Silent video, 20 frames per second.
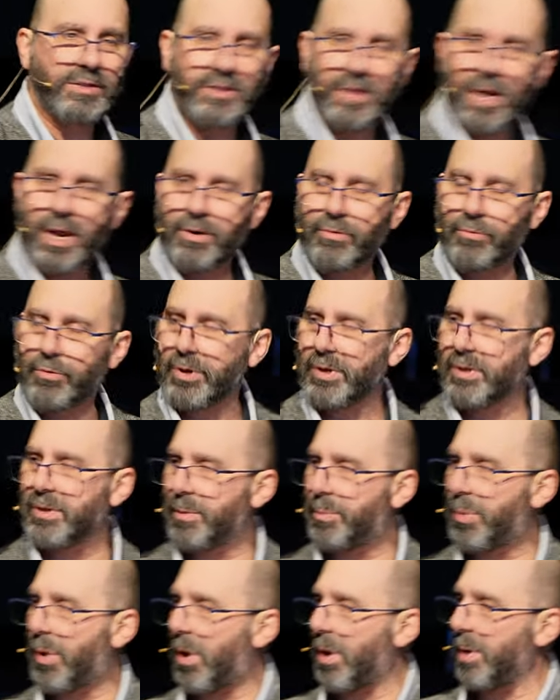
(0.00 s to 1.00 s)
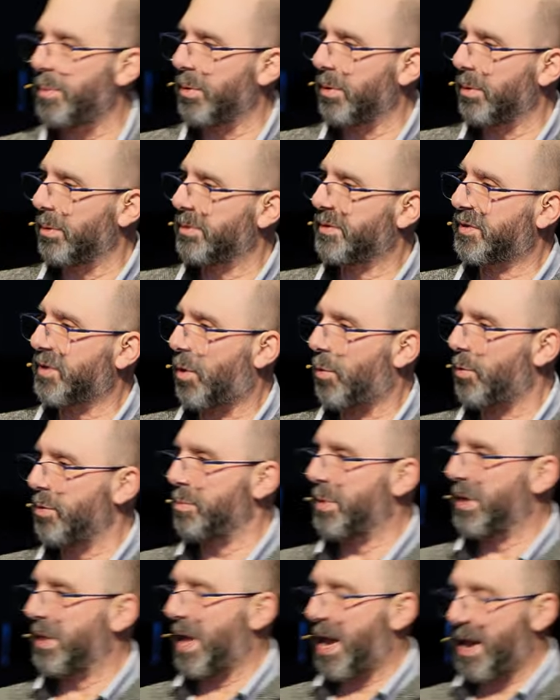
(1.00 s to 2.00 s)
started reading the Bible so I
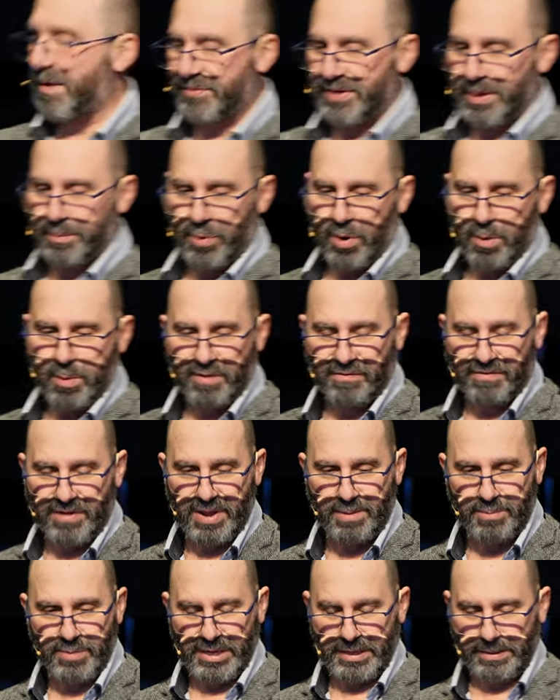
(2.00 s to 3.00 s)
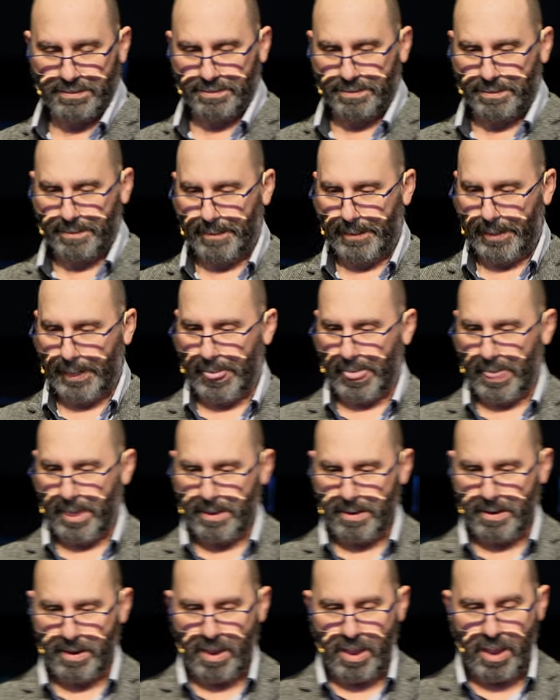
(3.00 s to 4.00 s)
wouldn't be laughed at by my family.
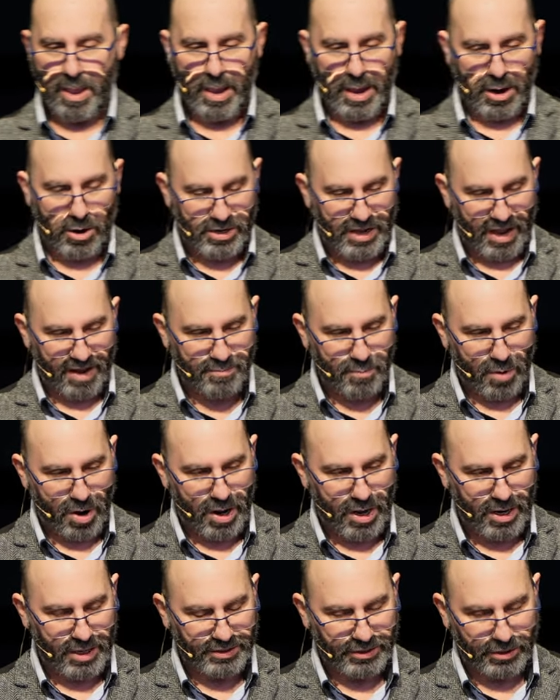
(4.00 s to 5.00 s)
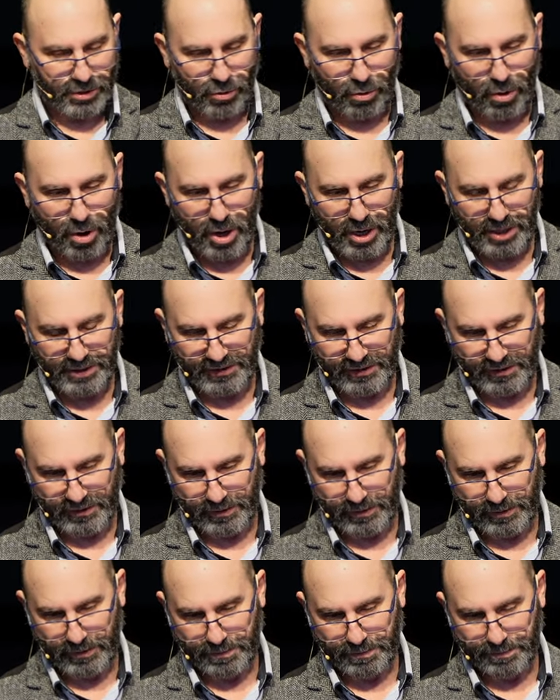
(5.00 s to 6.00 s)
And I gave my heart to Christ.